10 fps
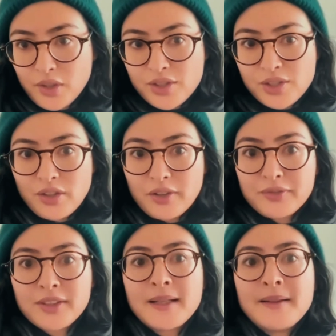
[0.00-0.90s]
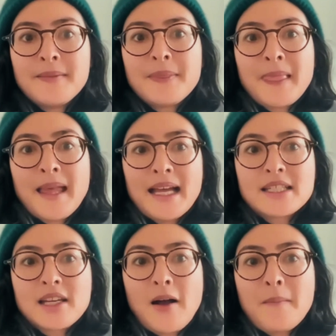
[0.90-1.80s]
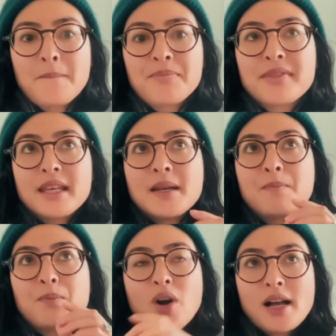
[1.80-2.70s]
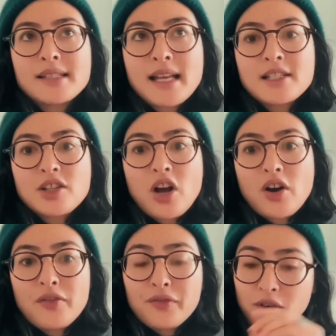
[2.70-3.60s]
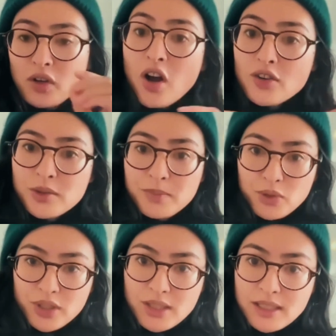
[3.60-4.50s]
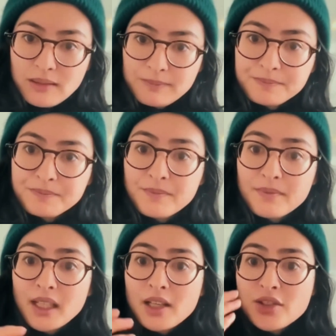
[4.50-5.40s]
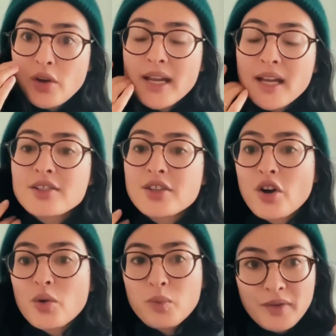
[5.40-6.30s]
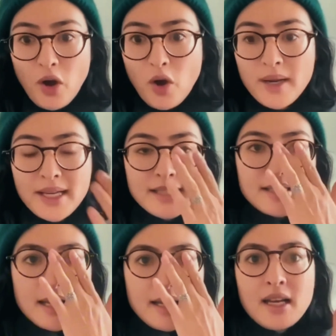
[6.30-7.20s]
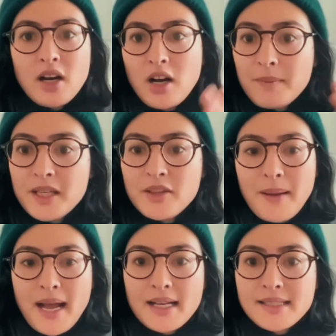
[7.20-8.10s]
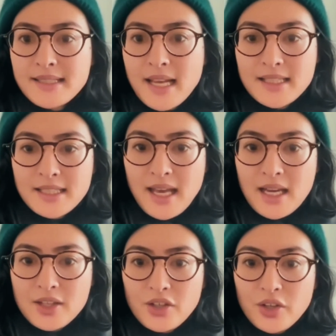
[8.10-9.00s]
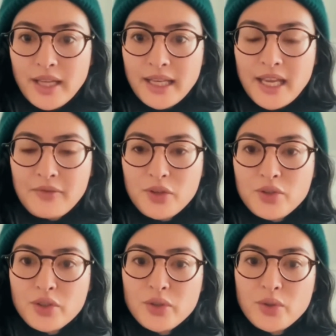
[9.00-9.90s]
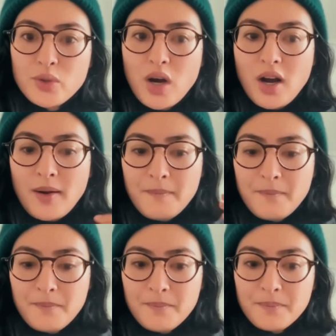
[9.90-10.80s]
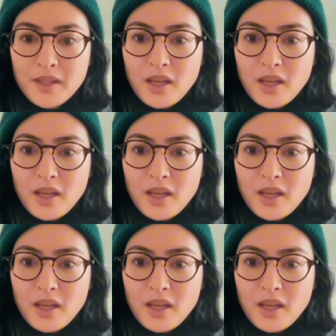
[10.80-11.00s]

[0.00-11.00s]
first off. And the process of contributions. So we've always in the past said that, like if you do a